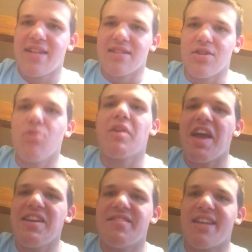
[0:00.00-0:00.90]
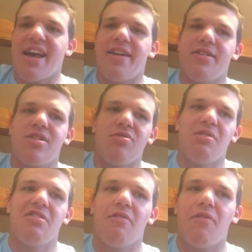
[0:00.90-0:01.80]
has a new case added to
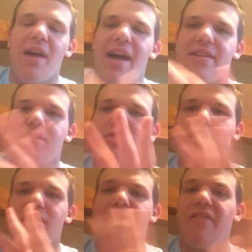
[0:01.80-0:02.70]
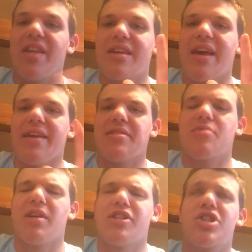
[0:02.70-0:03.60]
it, the 5th
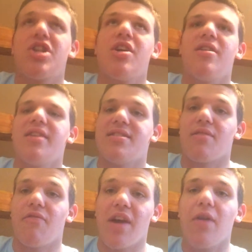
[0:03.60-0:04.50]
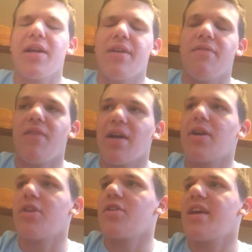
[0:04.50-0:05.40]
case, which is a very,
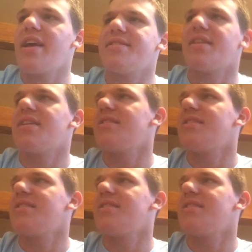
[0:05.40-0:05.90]
very good case.